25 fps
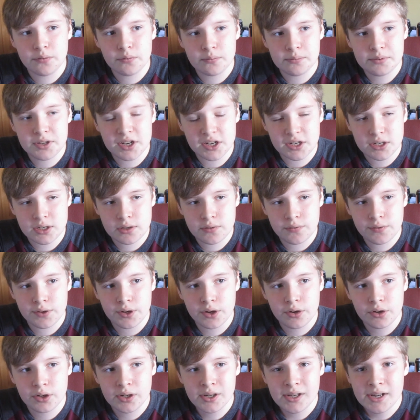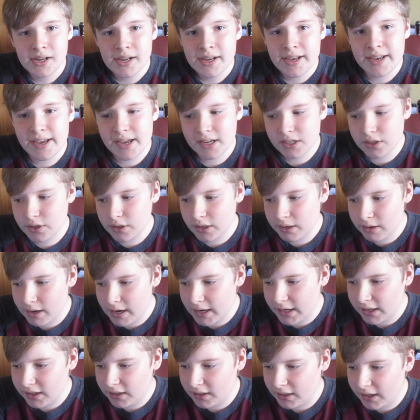from Sheffield. He hasn't
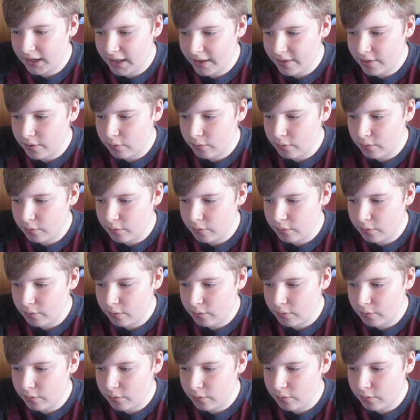really lit